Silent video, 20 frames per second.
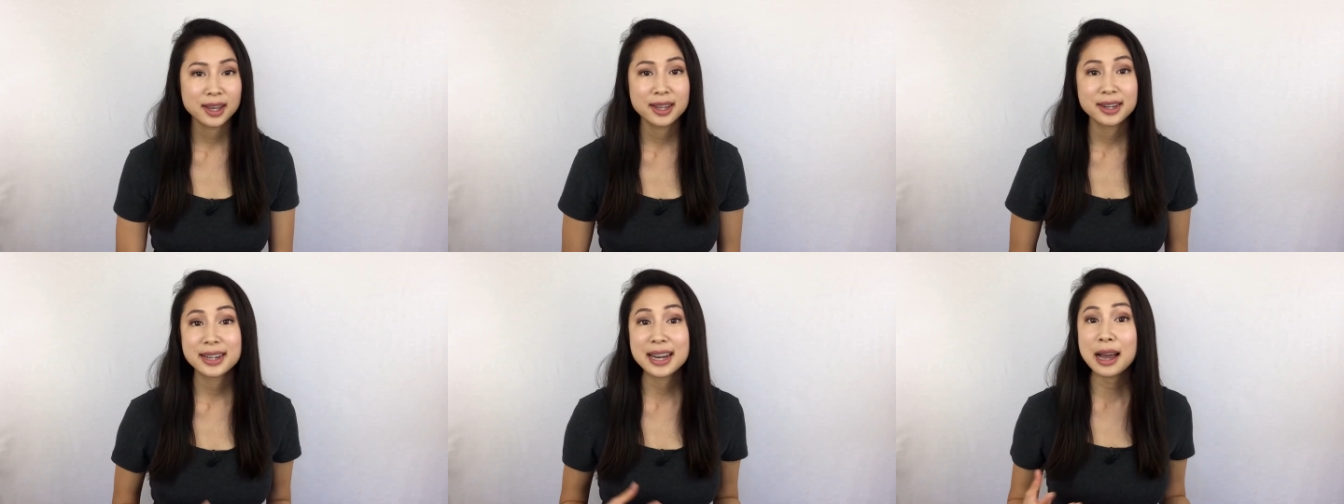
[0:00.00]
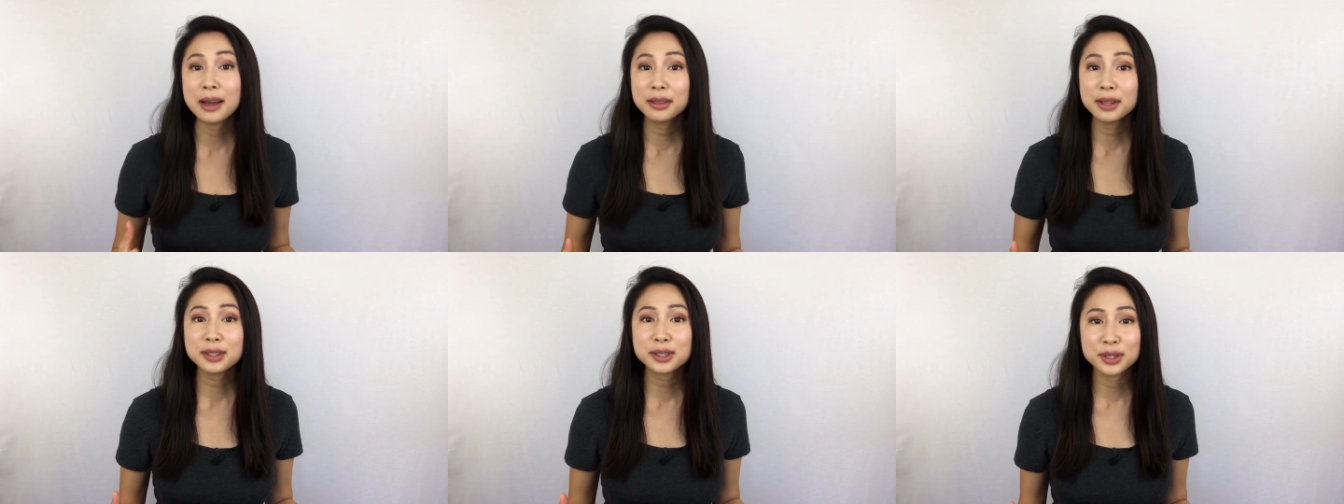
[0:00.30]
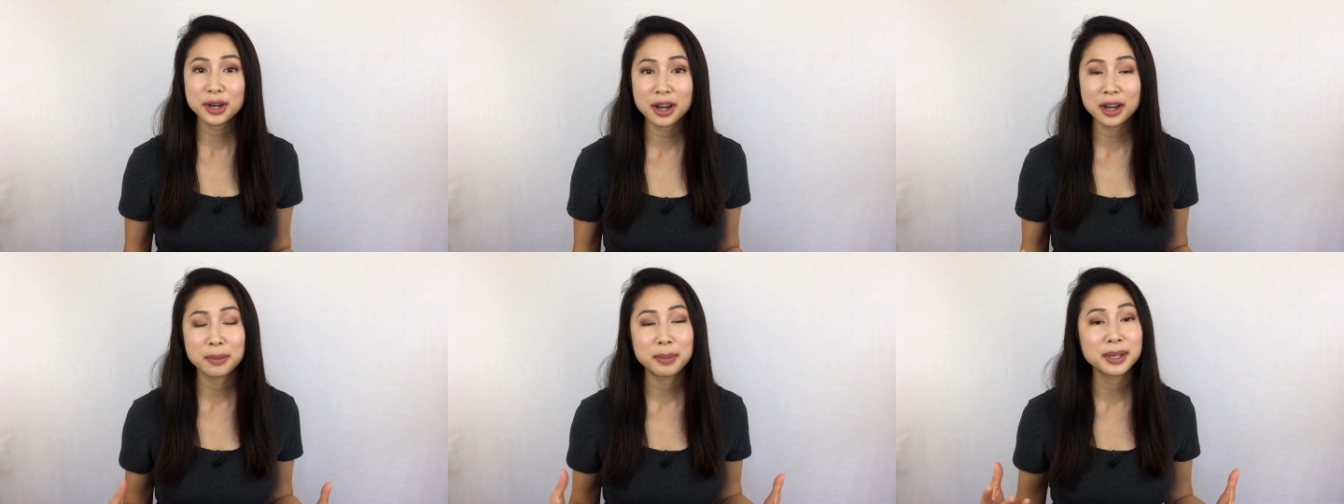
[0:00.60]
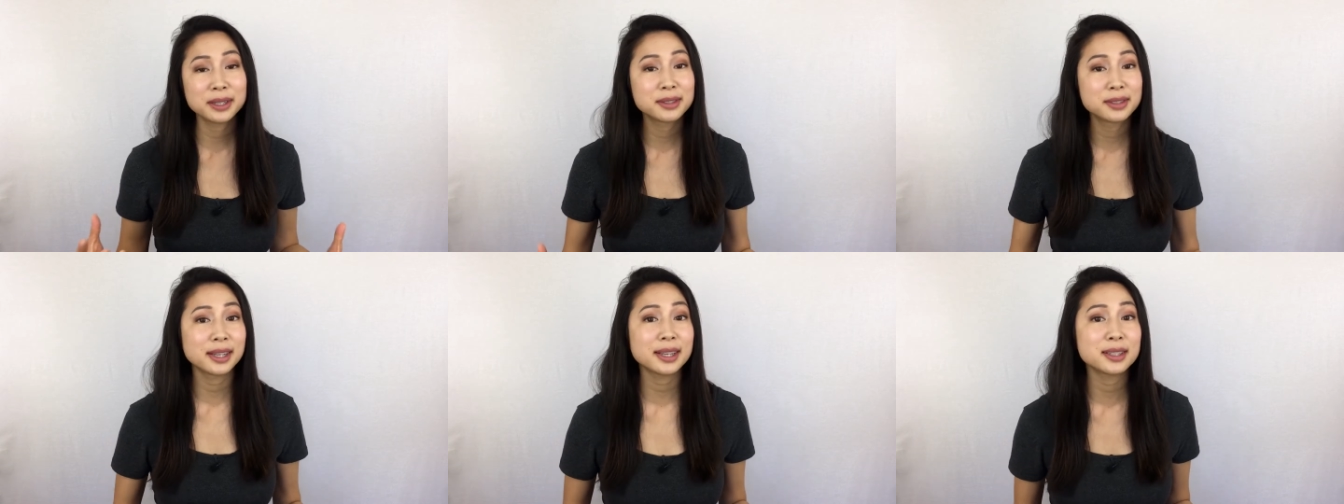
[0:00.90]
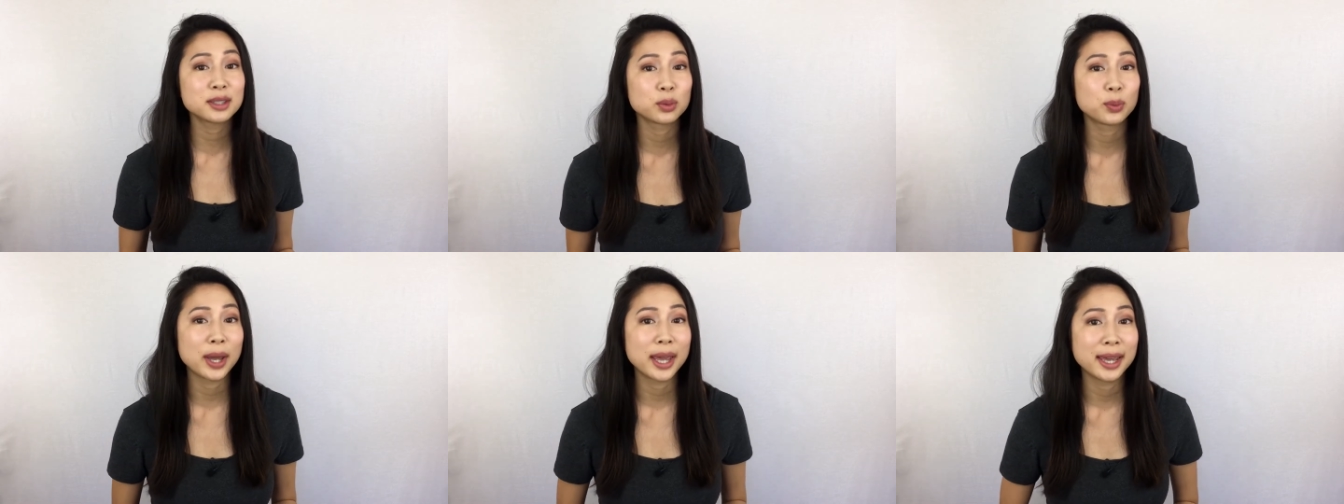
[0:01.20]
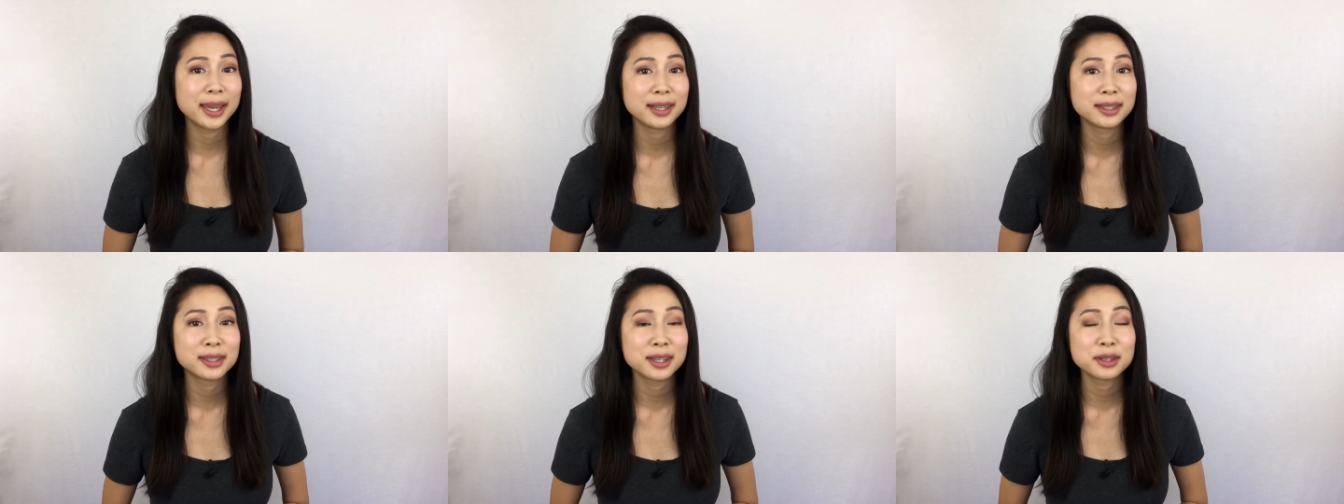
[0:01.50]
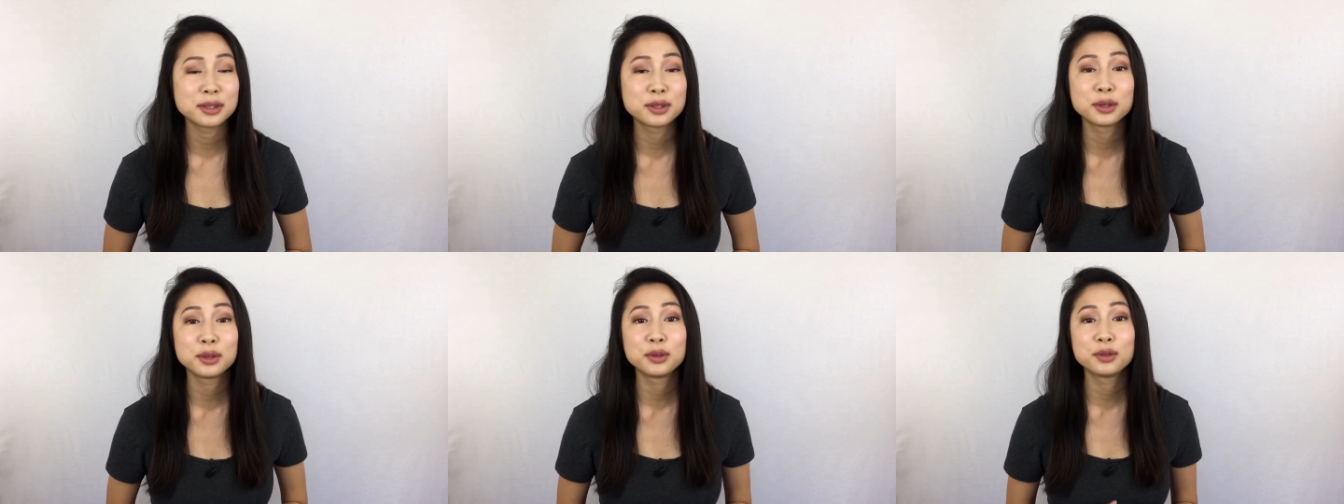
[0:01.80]
Now let's talk about 6 ways
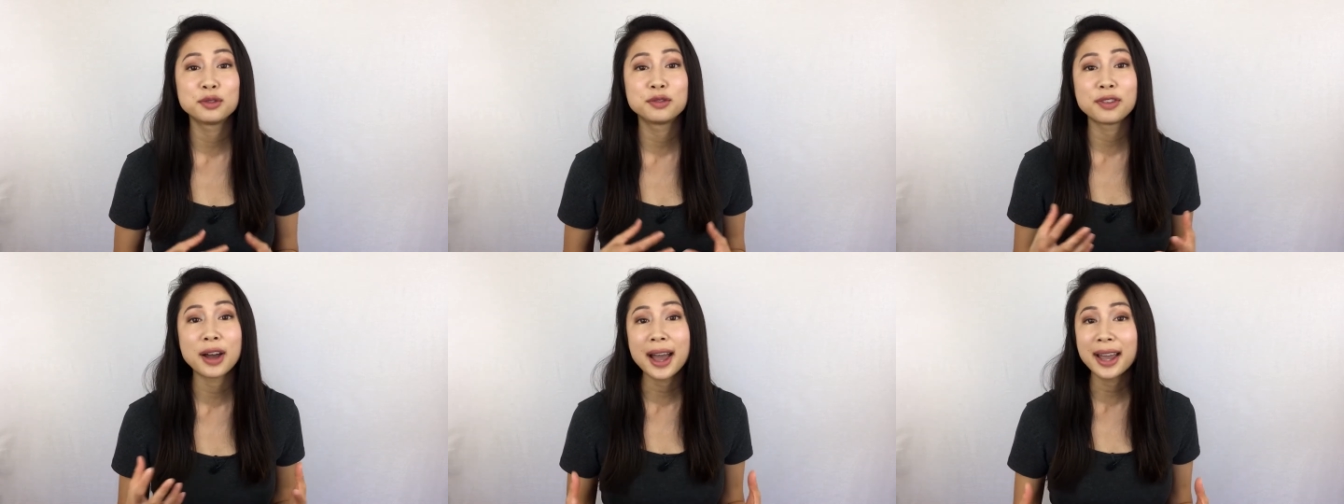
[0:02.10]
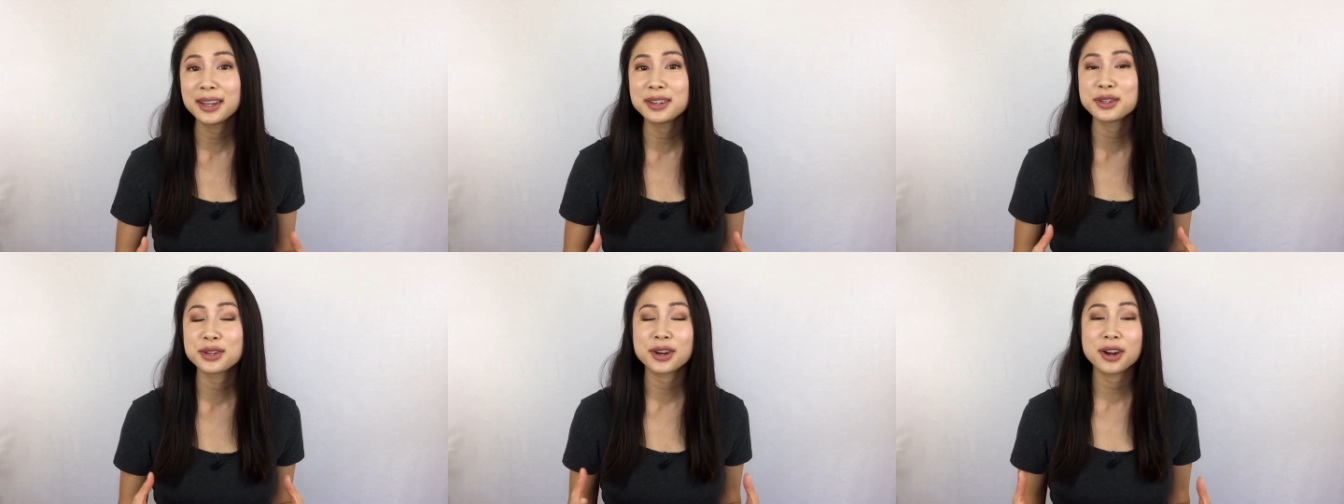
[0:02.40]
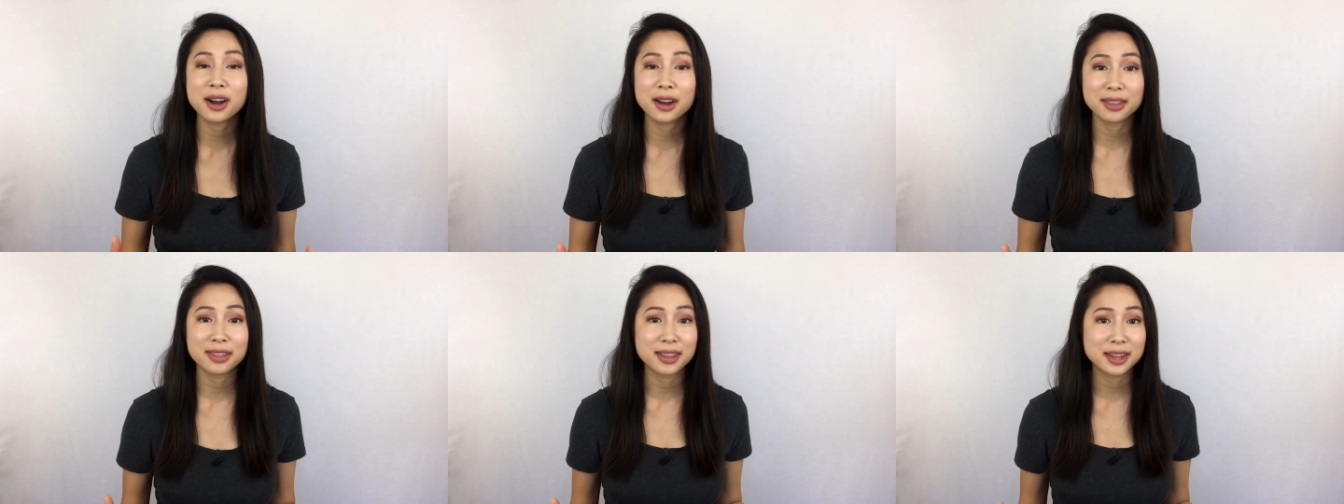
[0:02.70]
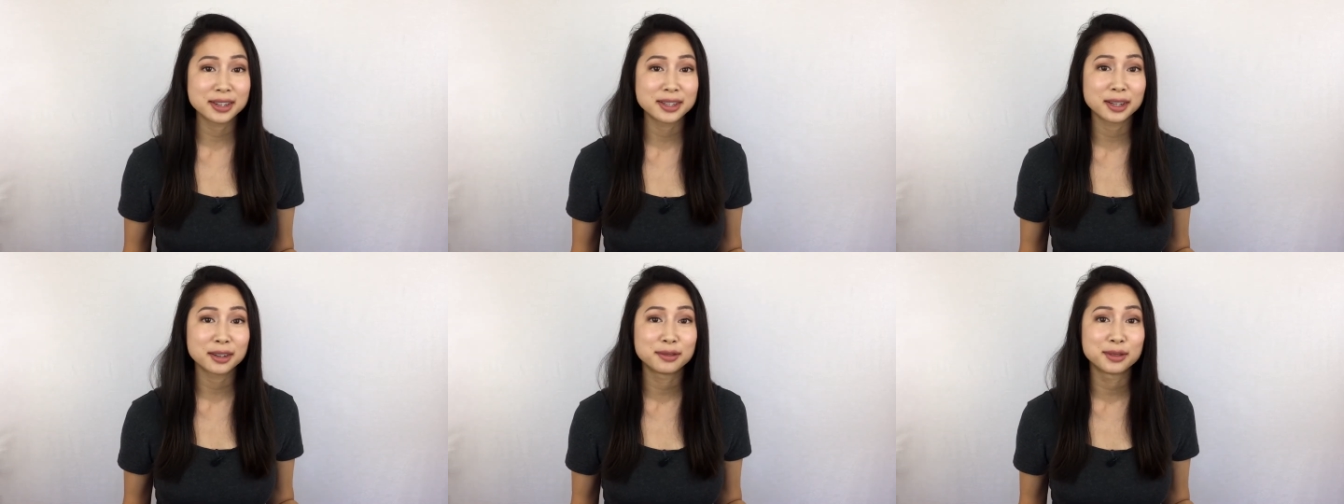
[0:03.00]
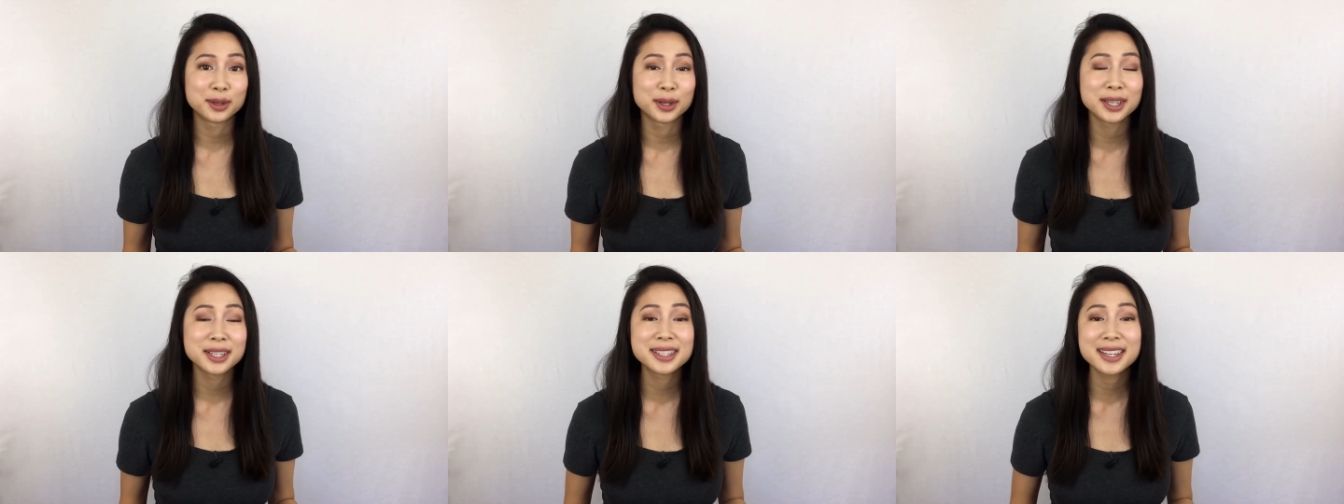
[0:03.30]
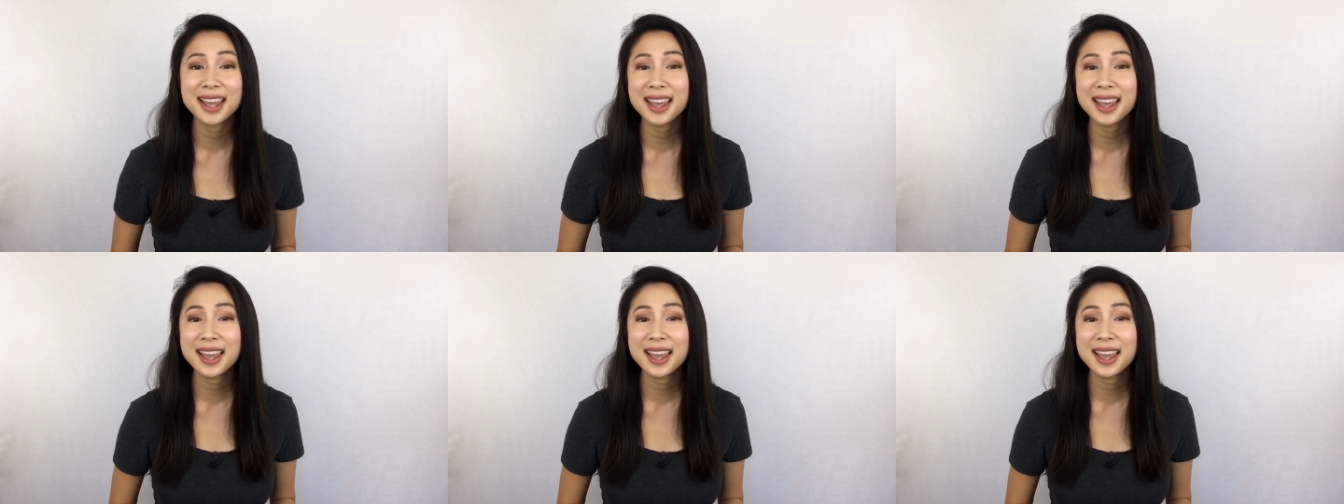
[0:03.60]
to find your authentic voice